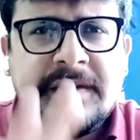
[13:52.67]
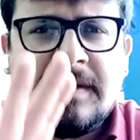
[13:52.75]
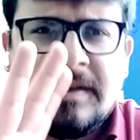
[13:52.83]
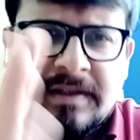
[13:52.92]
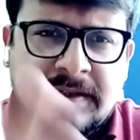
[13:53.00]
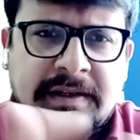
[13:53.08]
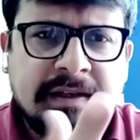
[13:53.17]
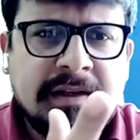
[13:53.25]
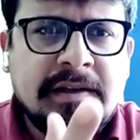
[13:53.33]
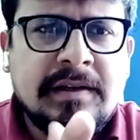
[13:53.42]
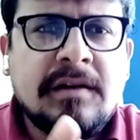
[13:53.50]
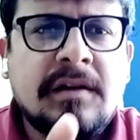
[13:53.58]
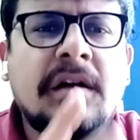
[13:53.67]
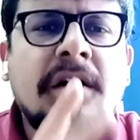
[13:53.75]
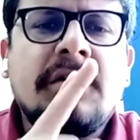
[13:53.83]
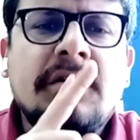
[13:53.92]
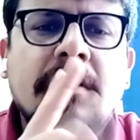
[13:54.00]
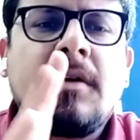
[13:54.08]
So it has created
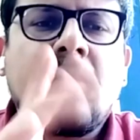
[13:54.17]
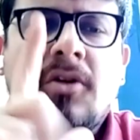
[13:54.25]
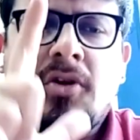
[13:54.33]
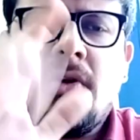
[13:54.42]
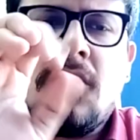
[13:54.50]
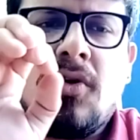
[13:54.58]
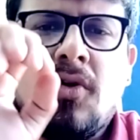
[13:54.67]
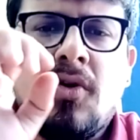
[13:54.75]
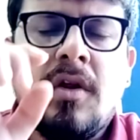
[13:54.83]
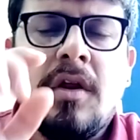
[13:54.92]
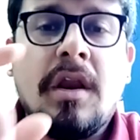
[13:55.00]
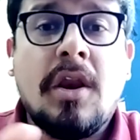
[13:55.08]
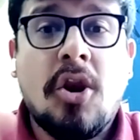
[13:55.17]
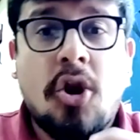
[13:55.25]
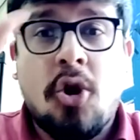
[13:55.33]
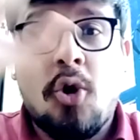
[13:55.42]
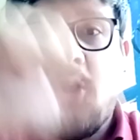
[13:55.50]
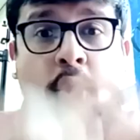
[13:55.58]
some logos
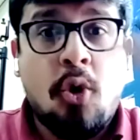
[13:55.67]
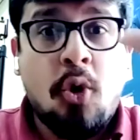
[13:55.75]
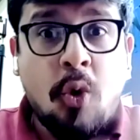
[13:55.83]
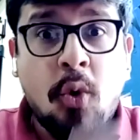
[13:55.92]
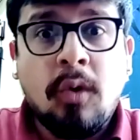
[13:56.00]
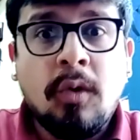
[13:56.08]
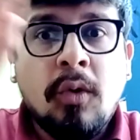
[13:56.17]
for me.